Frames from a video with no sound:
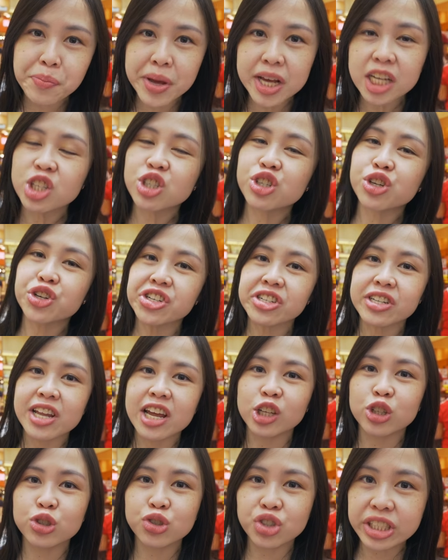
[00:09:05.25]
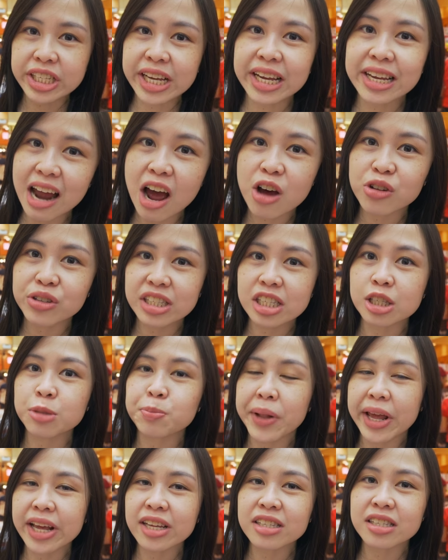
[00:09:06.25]
make sure that you check out this
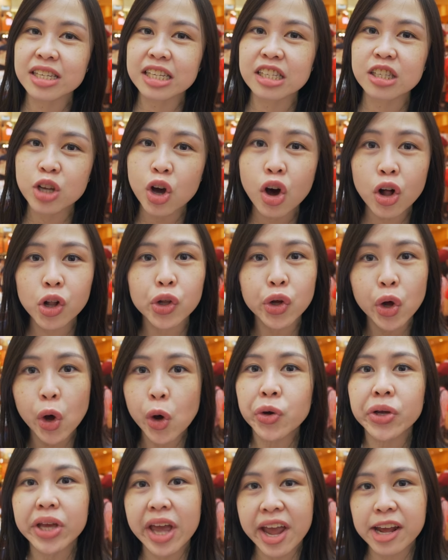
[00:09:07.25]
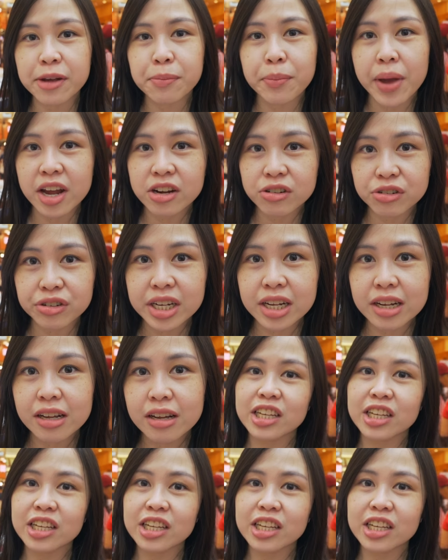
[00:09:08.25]
place. It's called Koi Kei Bakery.